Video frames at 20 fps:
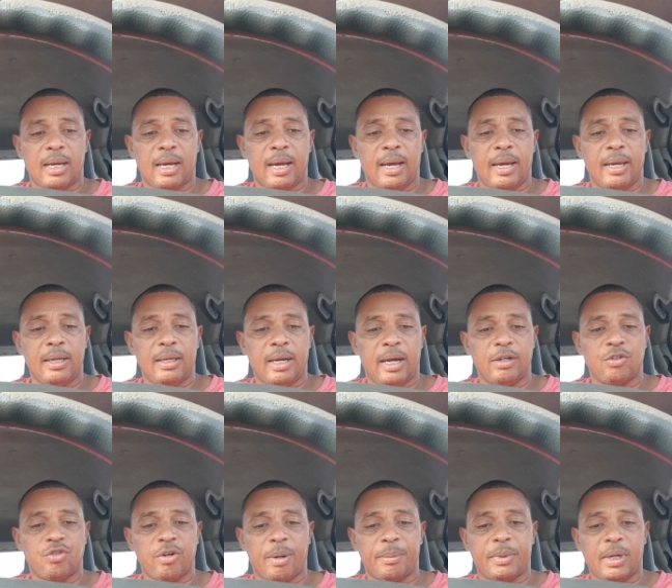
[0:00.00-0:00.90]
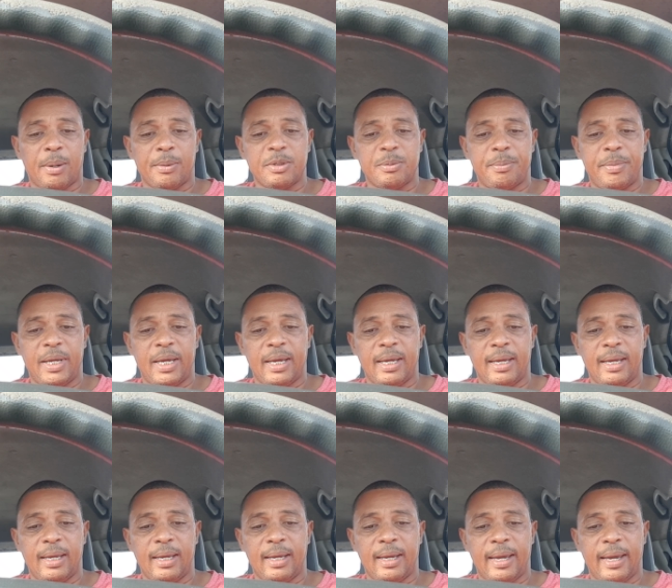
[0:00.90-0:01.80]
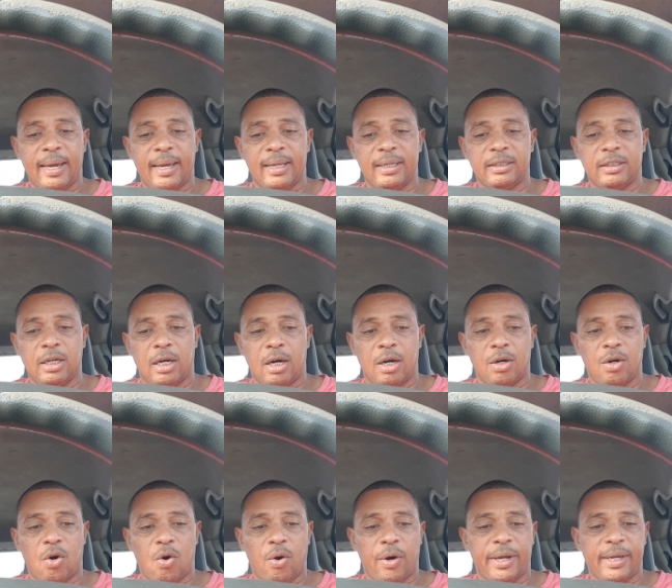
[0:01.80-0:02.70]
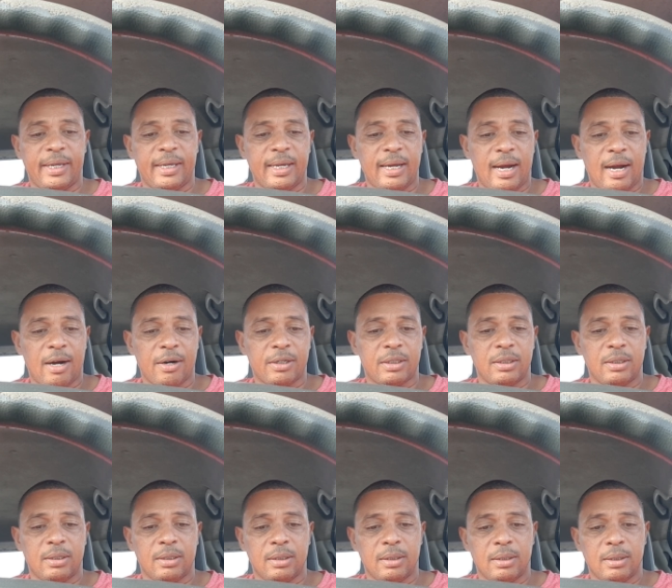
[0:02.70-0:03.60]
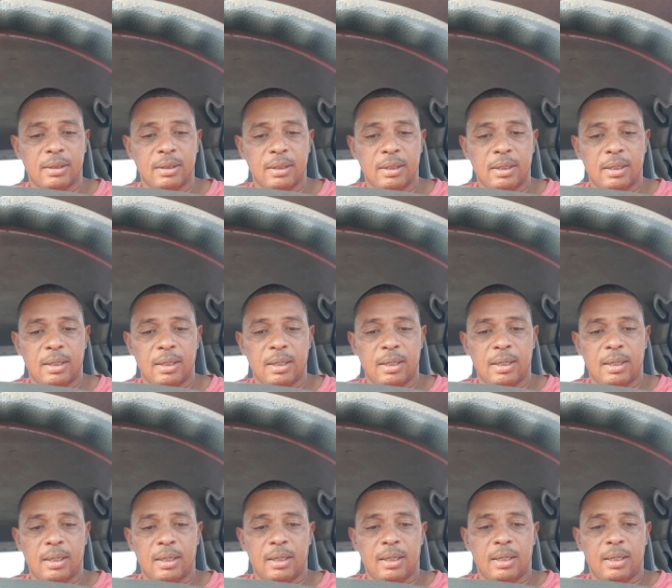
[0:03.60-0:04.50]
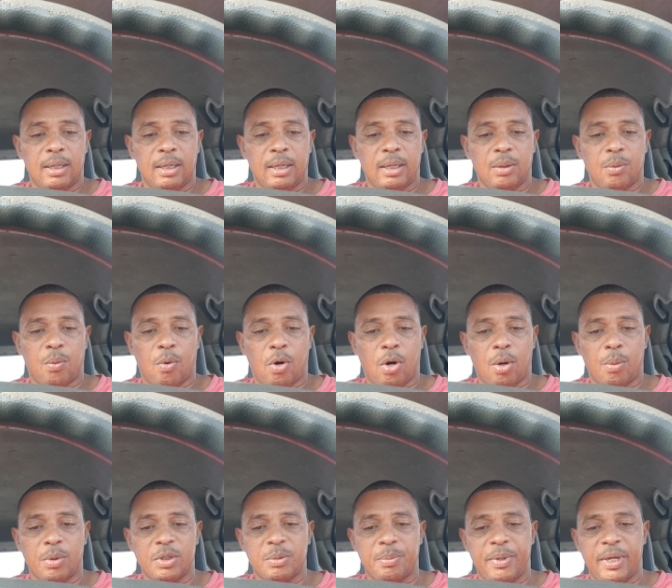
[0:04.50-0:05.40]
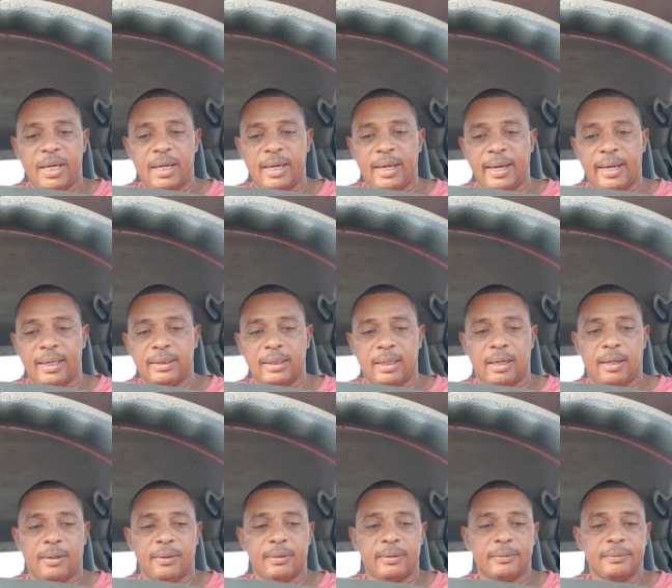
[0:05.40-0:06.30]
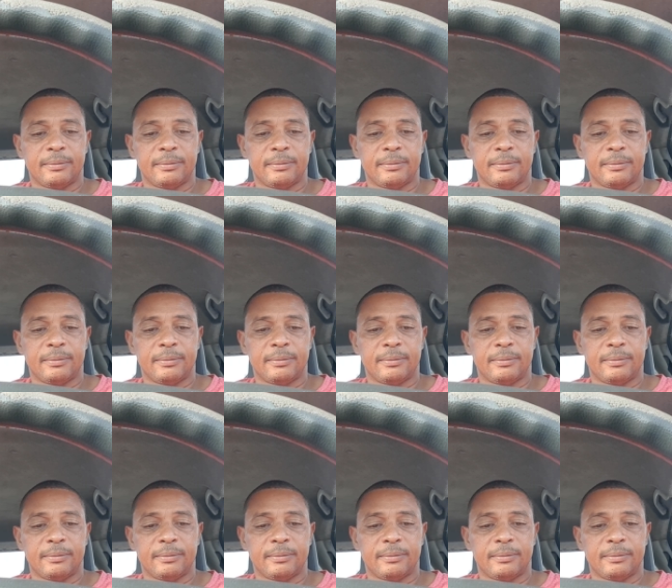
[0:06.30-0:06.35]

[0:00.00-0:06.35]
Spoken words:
I dreamt I was being held down, or a character in war was being held down.